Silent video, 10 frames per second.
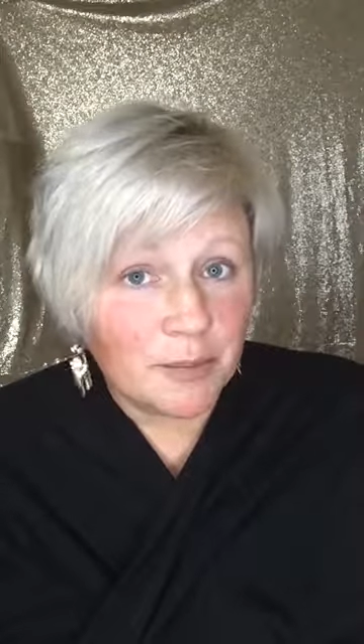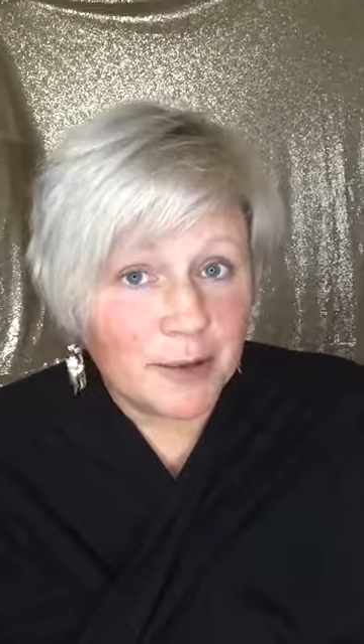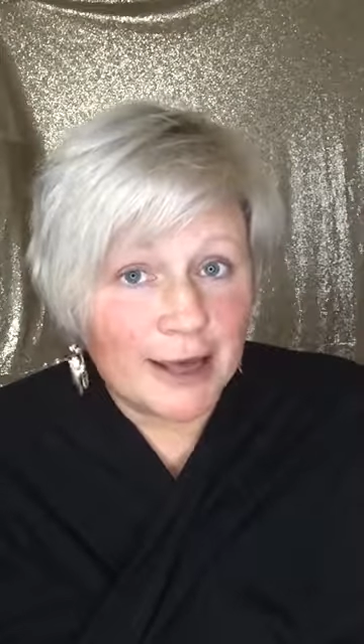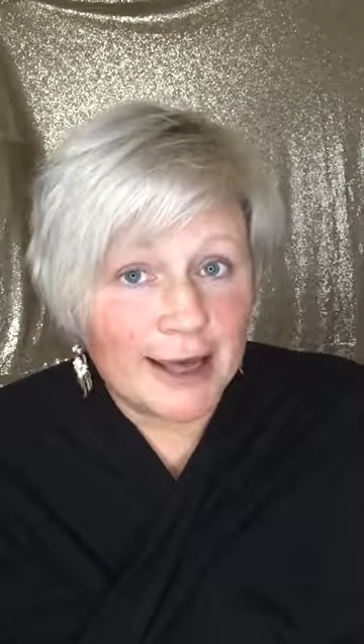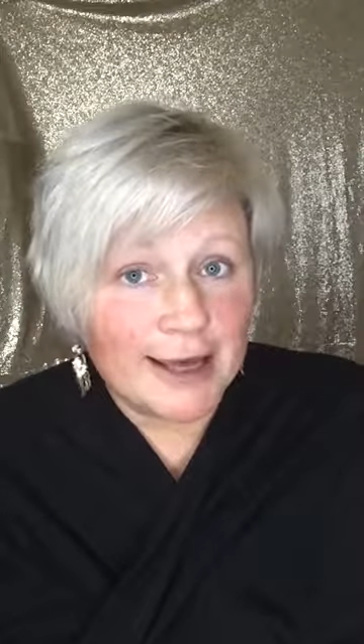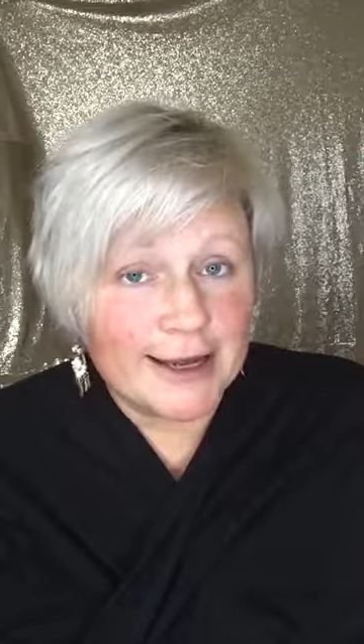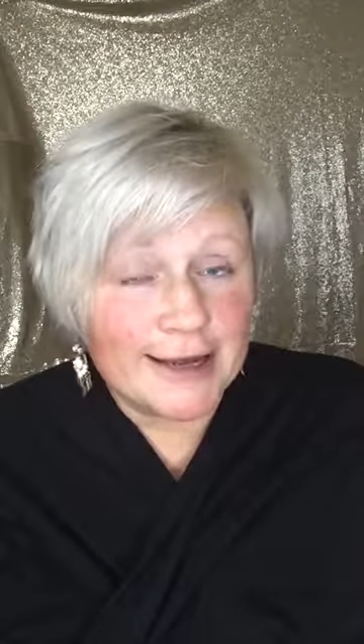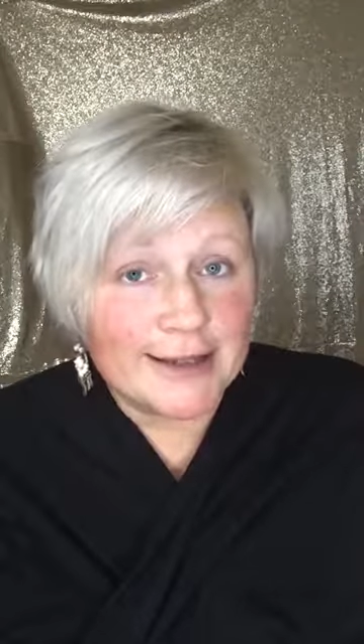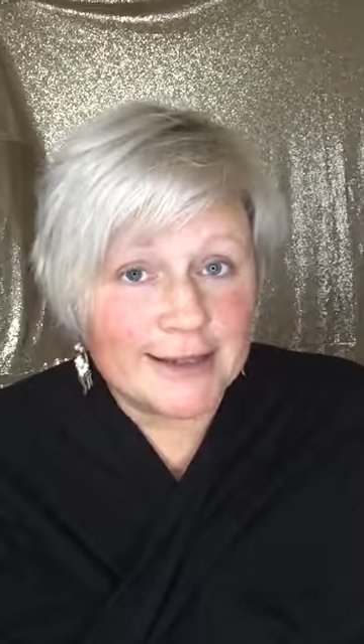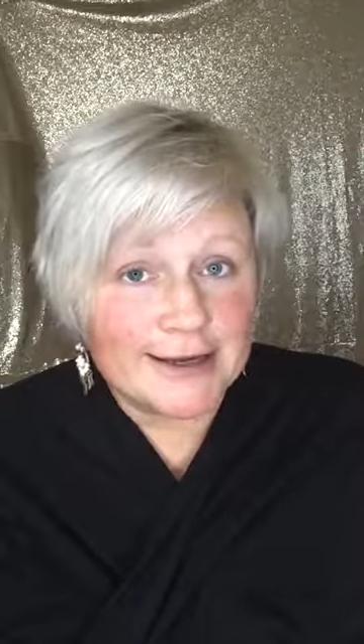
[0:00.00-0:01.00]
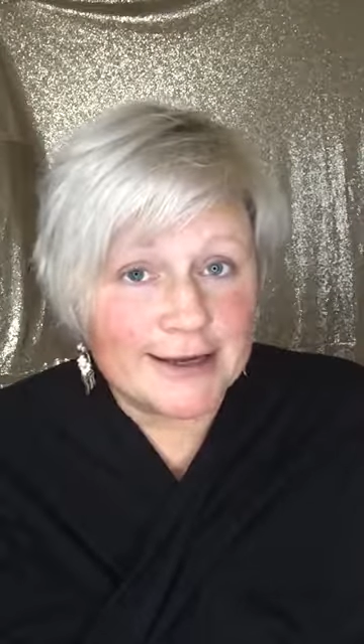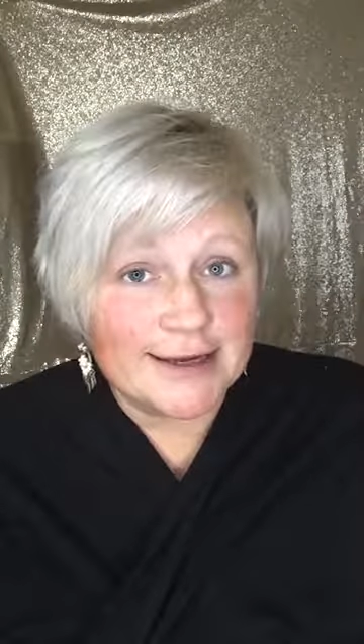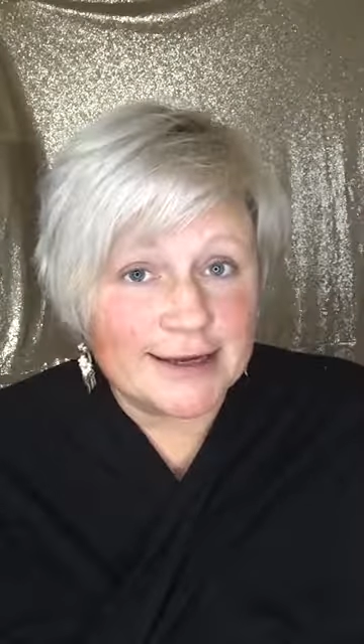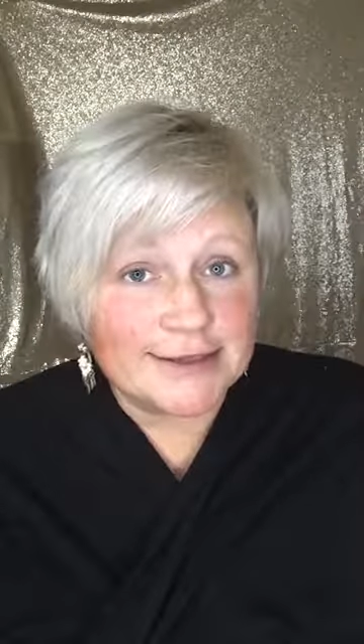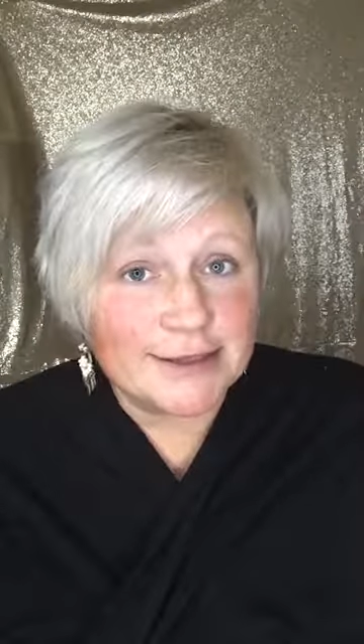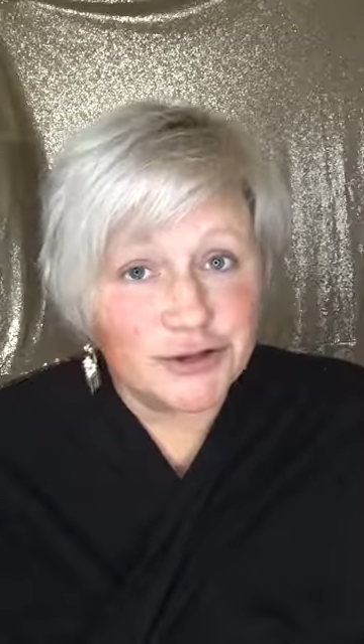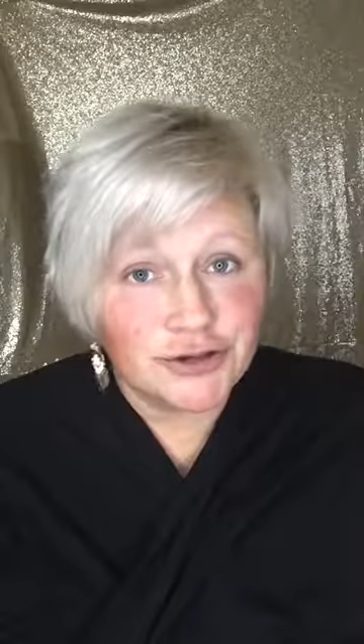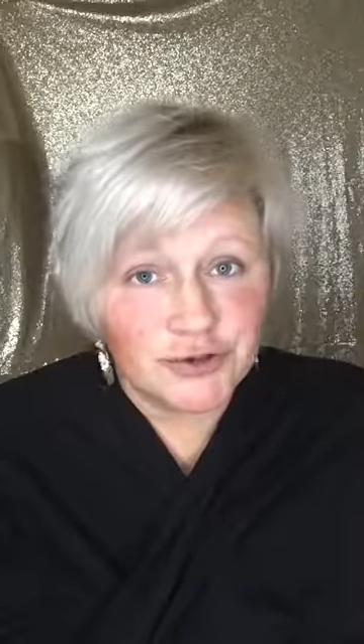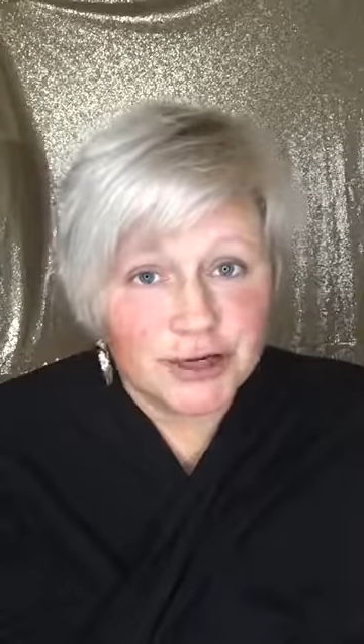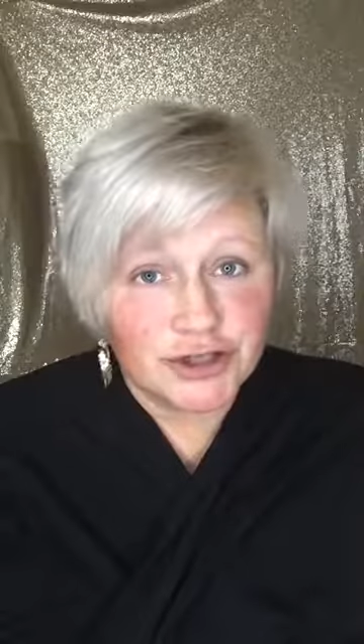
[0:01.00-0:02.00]
by the Senior
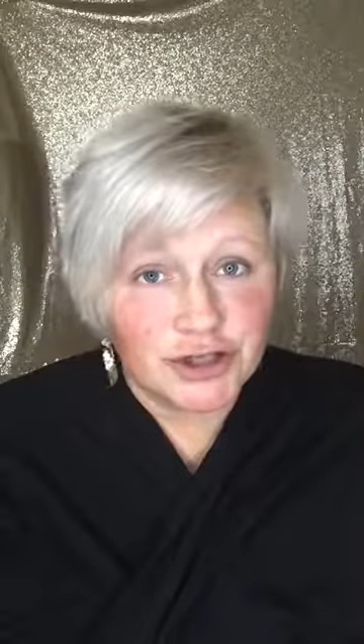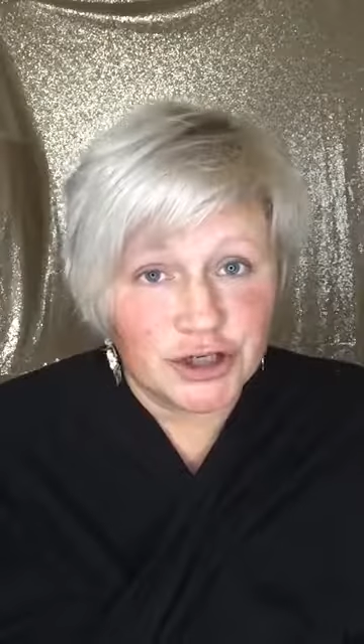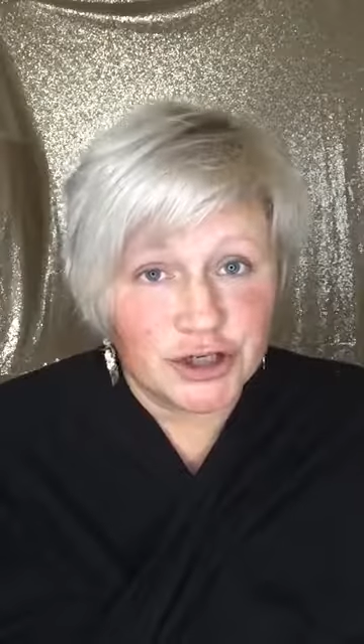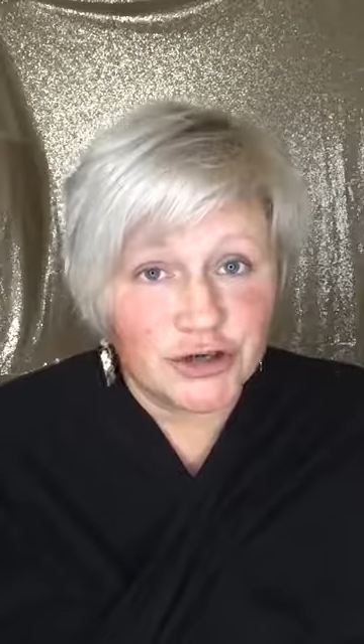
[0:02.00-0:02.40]
Director,